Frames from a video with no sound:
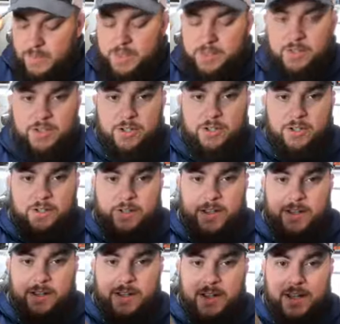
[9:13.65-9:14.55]
You
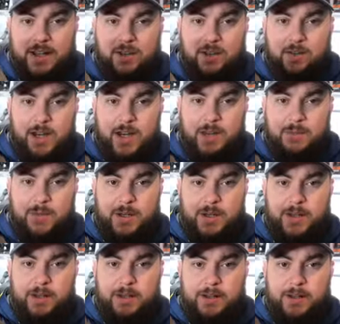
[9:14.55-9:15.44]
get kind of
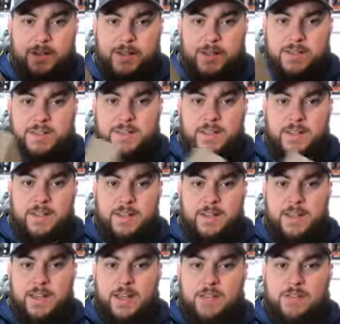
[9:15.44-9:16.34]
grimy ugliness,
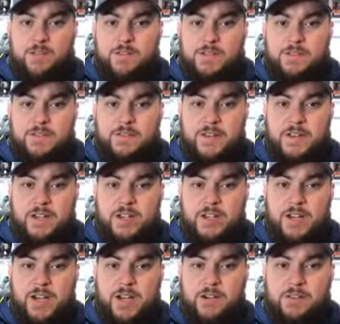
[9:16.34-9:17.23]
and then once you
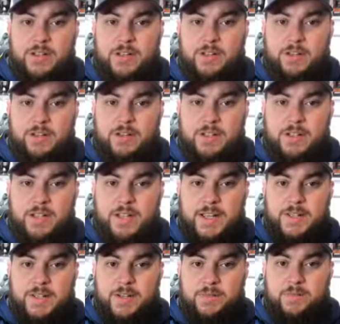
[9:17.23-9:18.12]
finish it out, it'll look
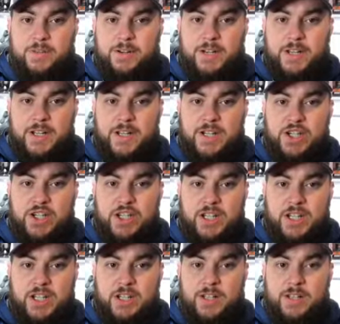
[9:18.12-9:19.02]
nice and pretty and
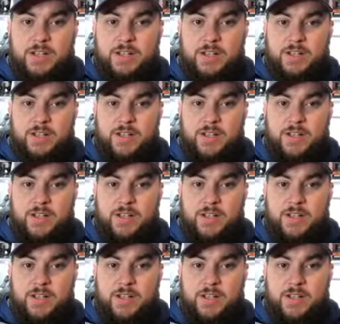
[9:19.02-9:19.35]
sheen.